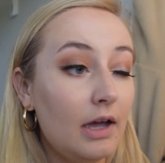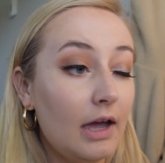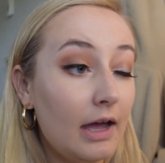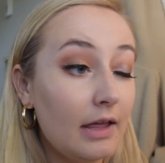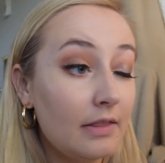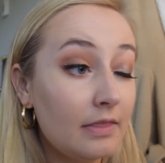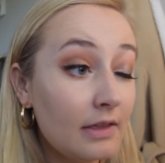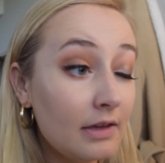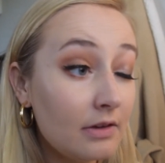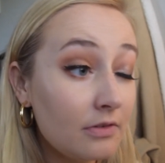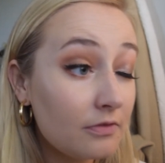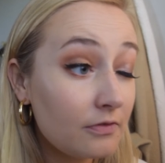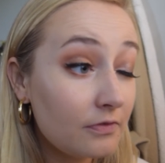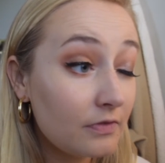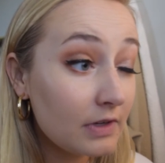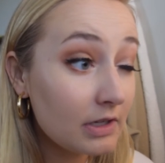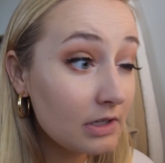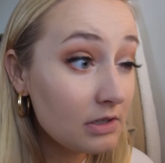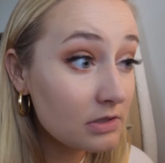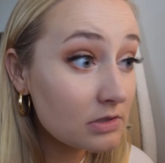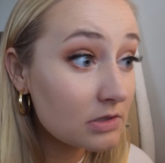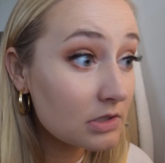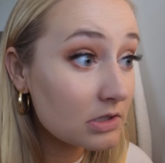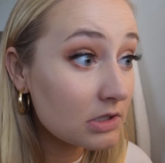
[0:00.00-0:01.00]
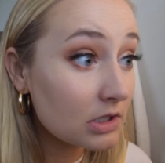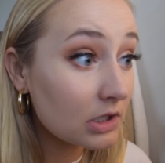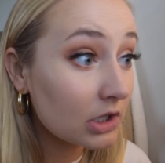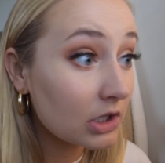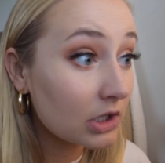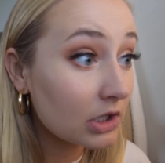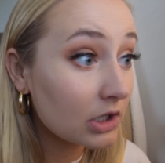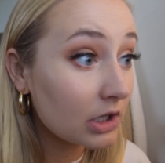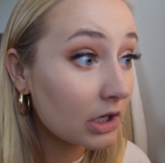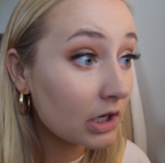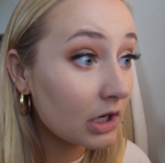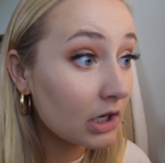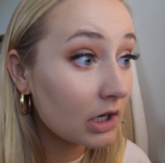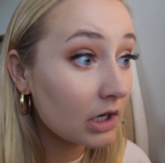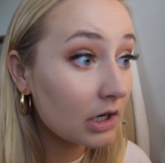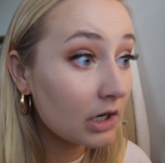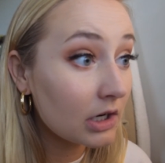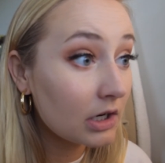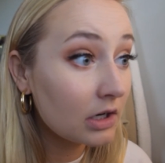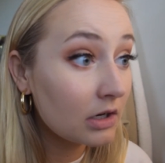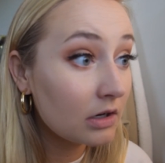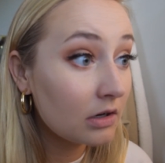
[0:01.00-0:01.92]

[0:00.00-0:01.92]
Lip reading: and they feel secure.